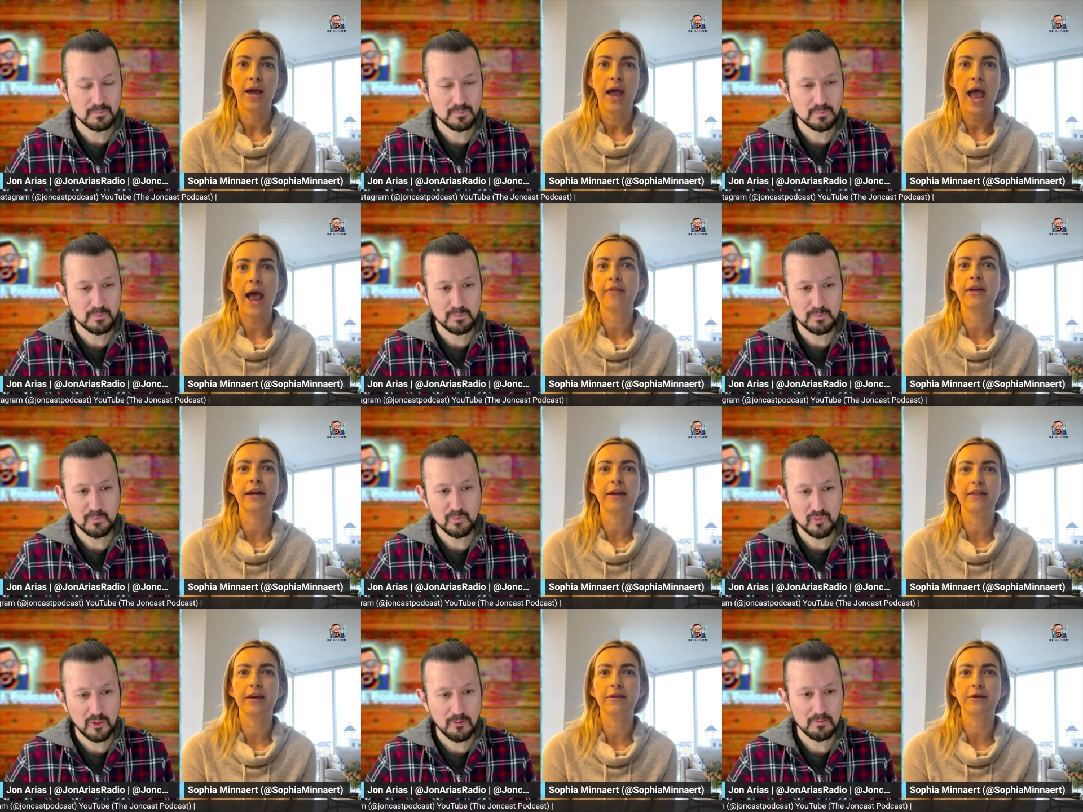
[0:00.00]
Speaker 1: And then I
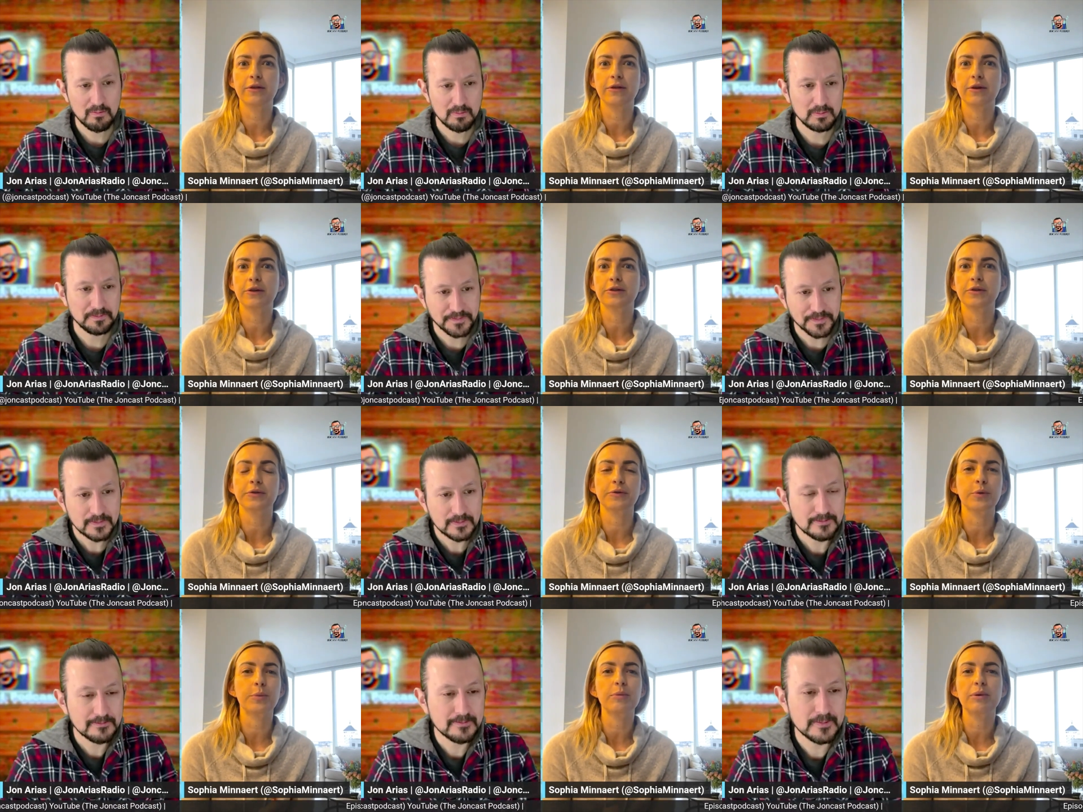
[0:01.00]
think there's also so
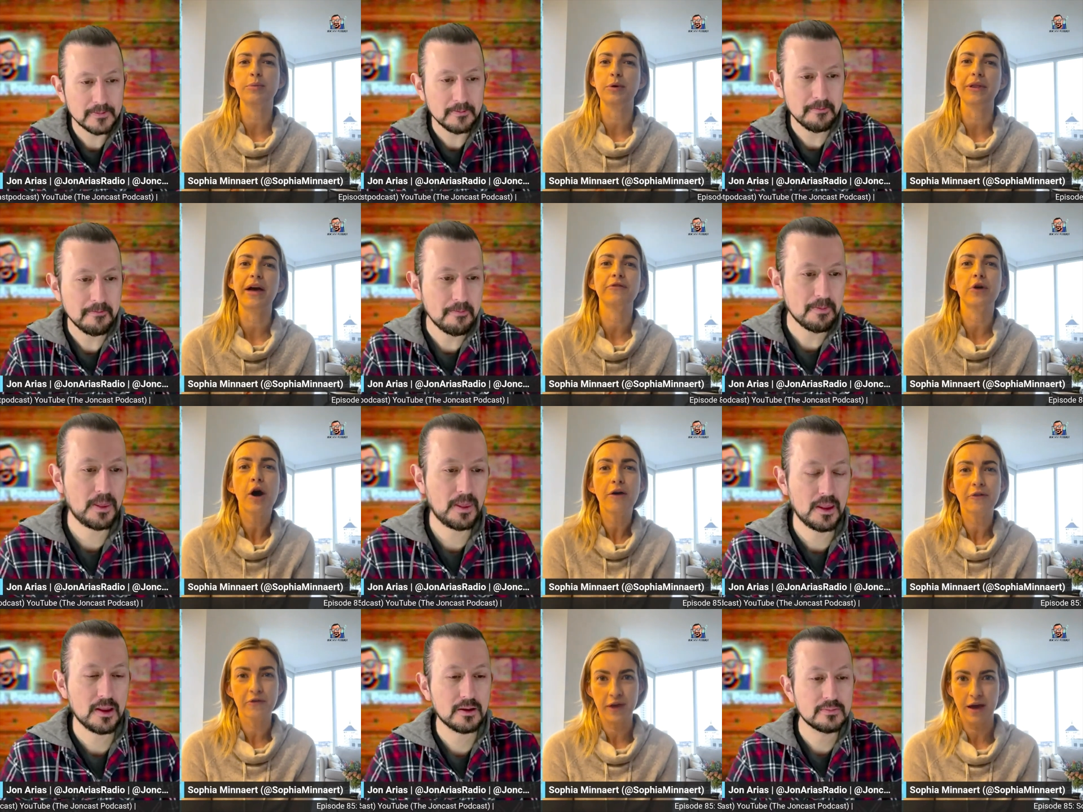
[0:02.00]
many people left off
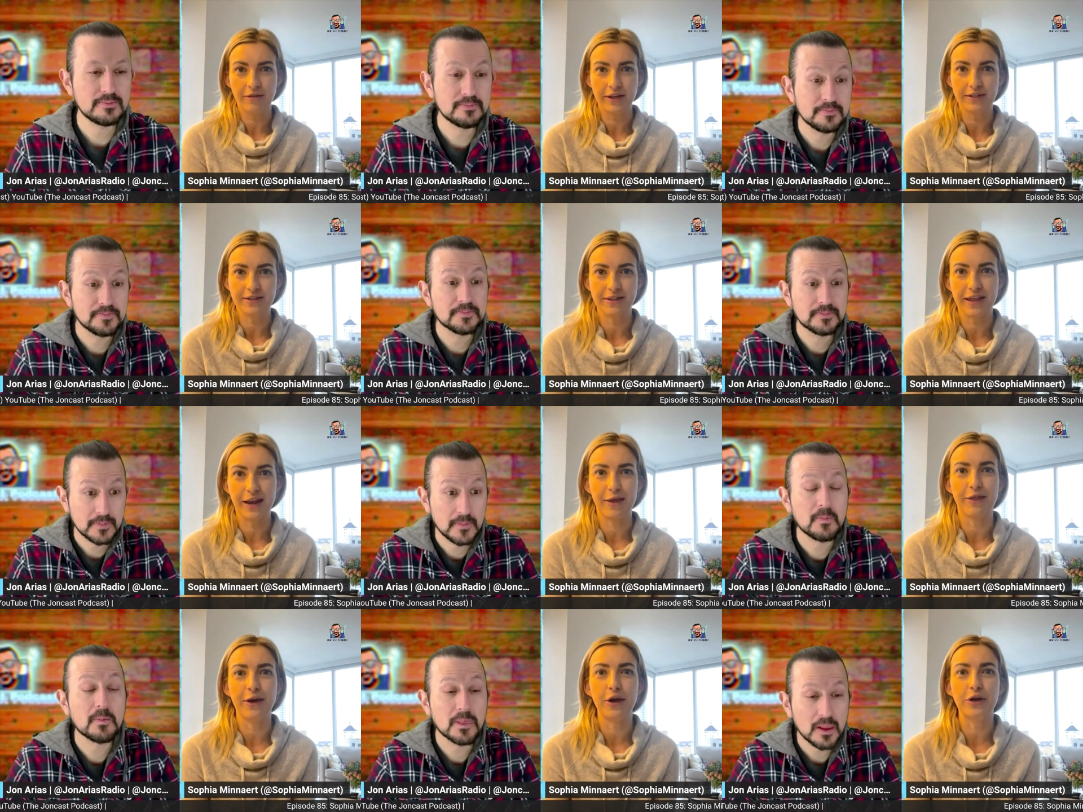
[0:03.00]
of that list that I
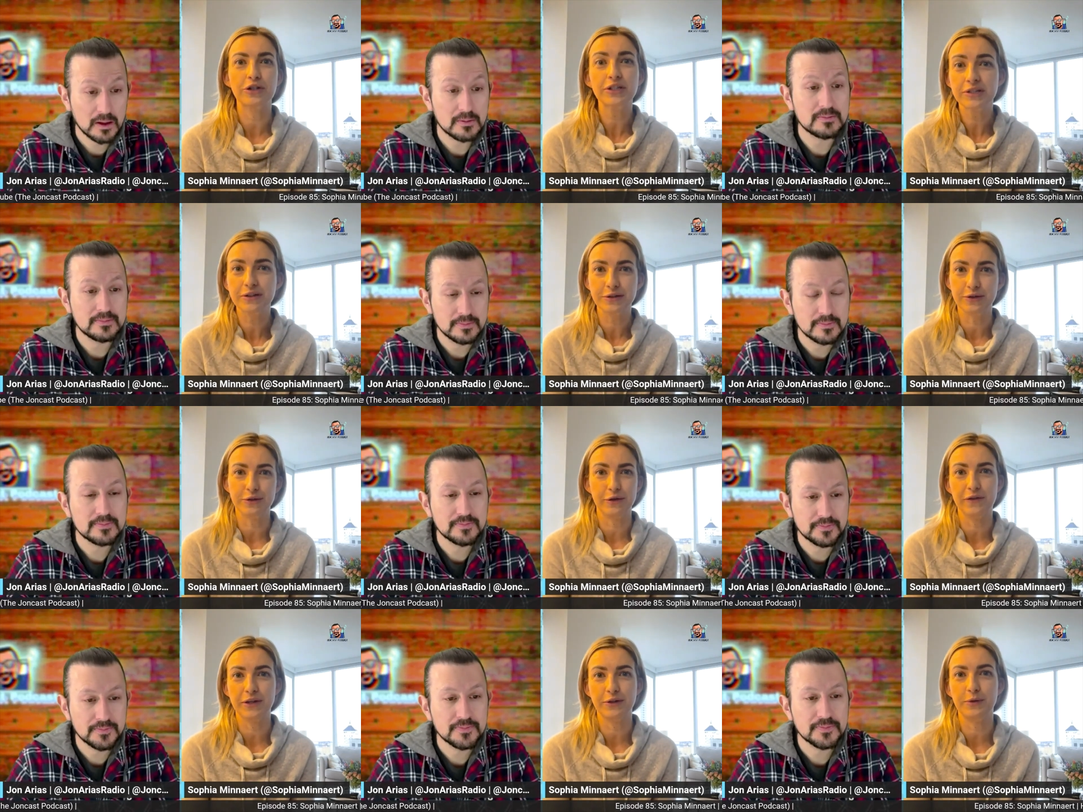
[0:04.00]
think are just as
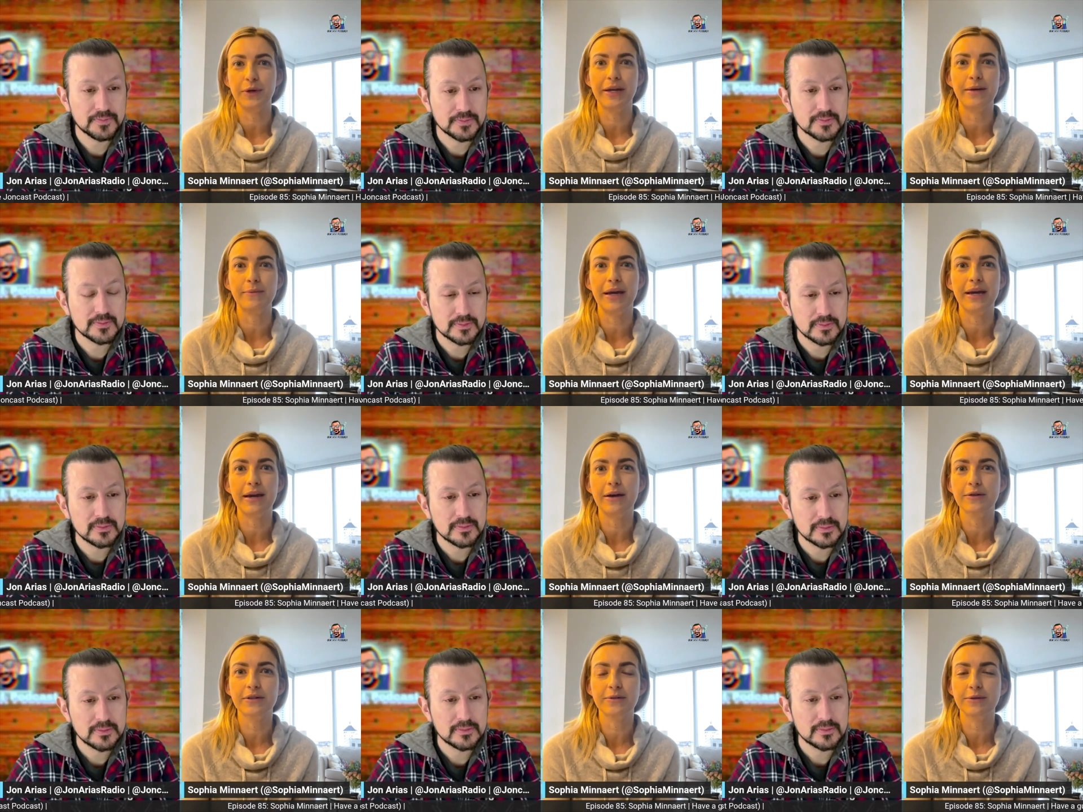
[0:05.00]
deserving to win. I'm like,
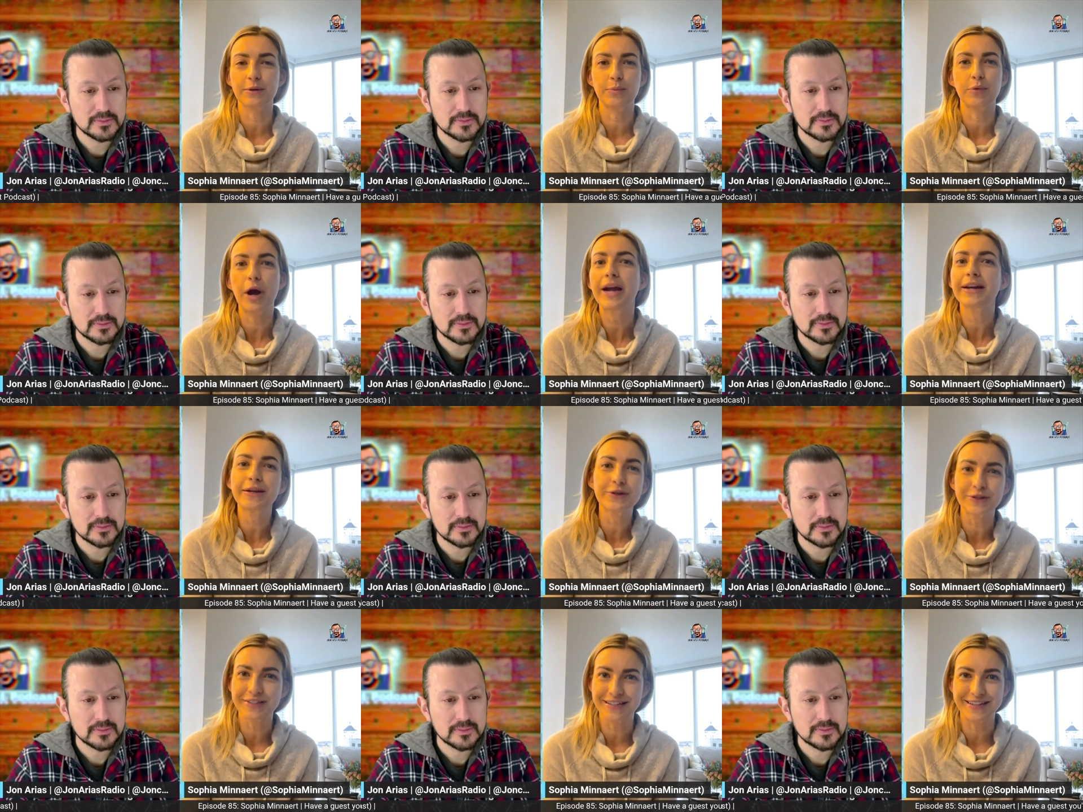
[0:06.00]
how's you know Brian
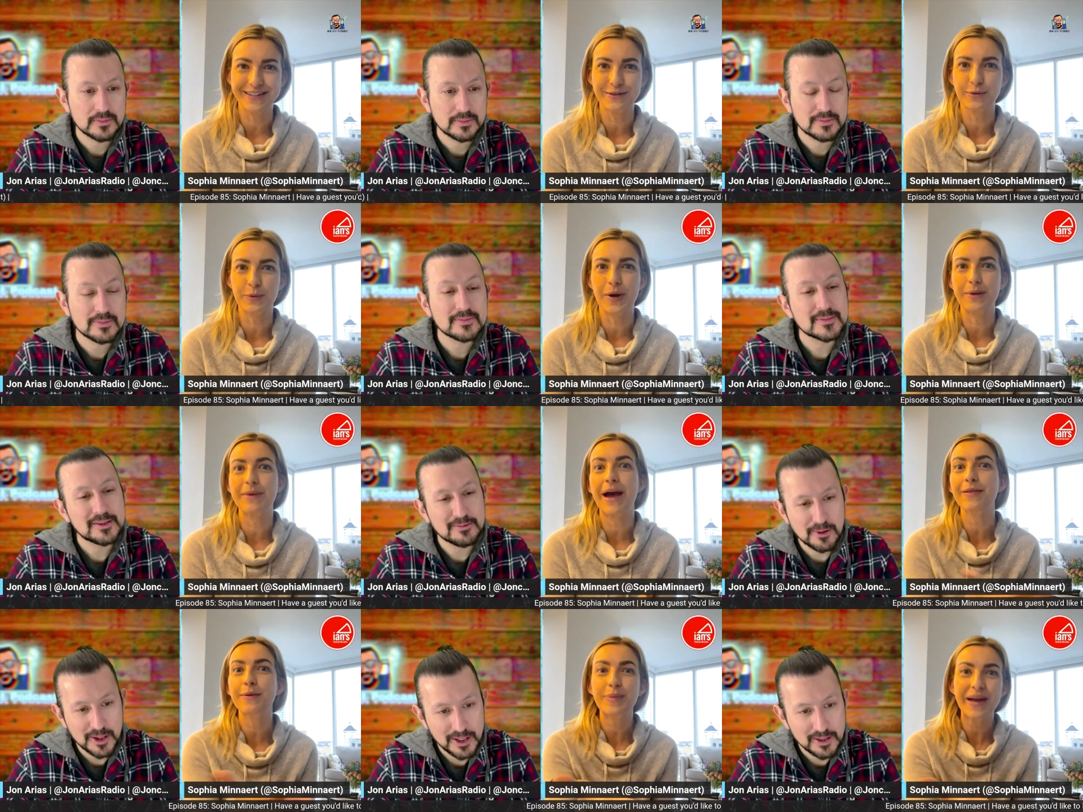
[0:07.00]
Anderson? He's one. Matt
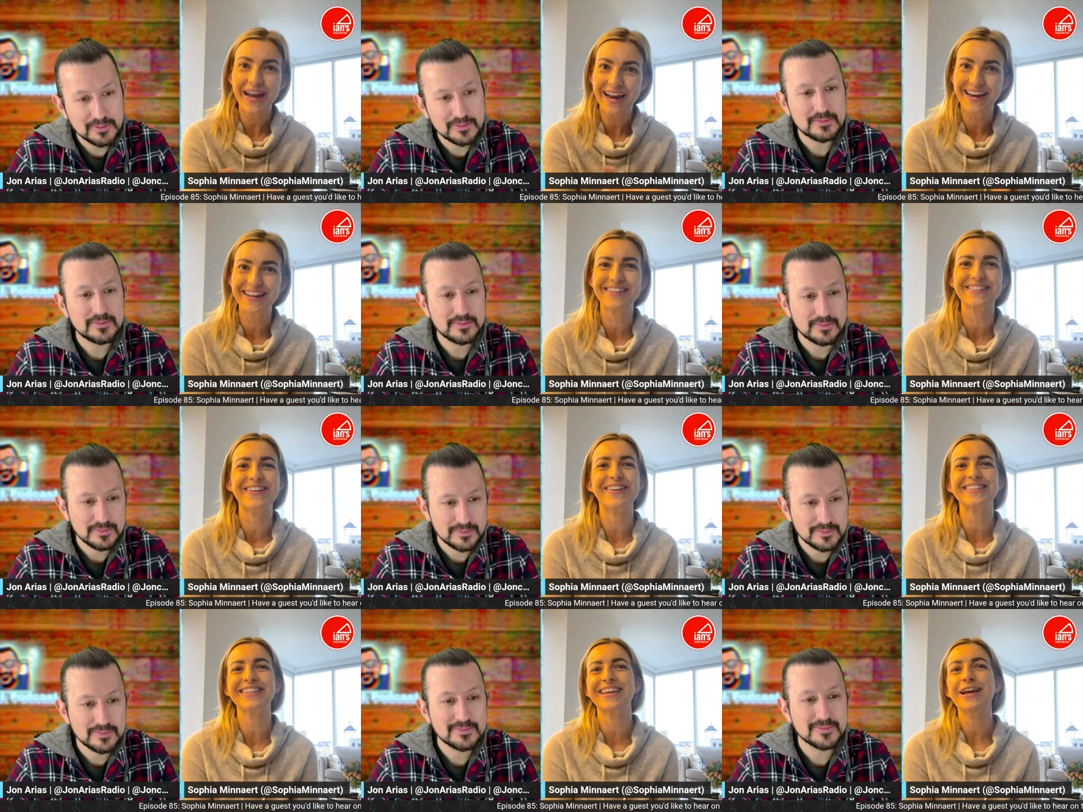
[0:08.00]
right. LePay. You know, it's
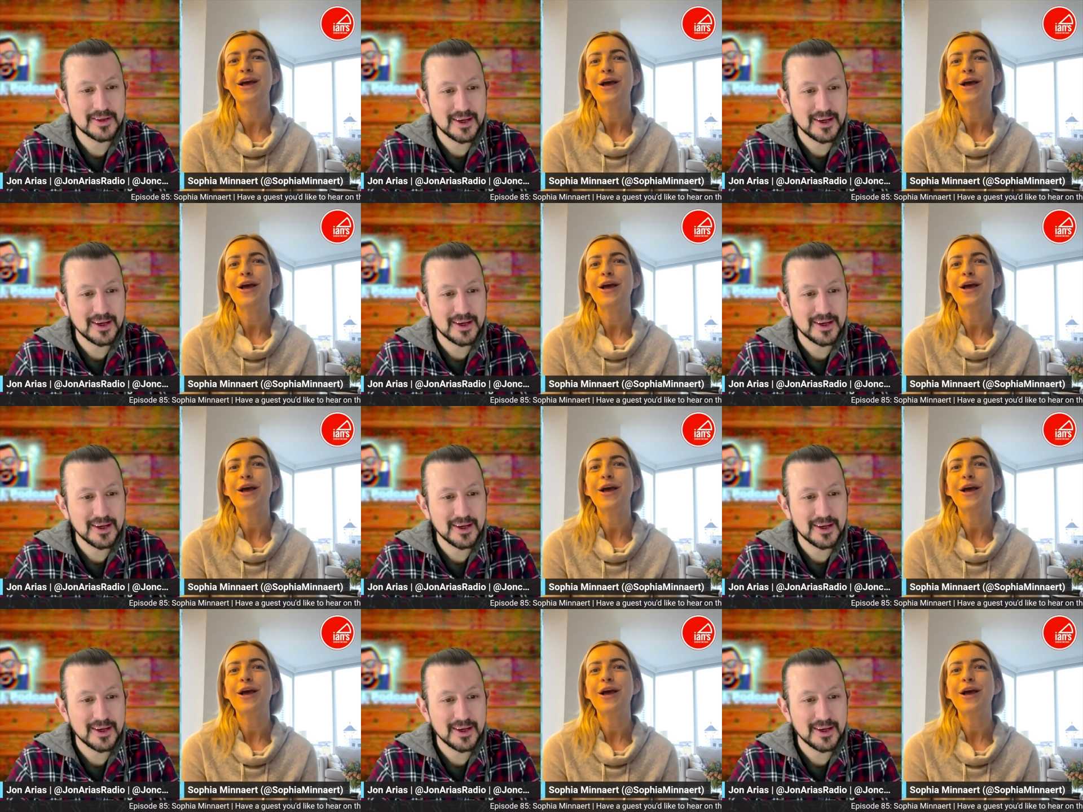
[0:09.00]
like yeah.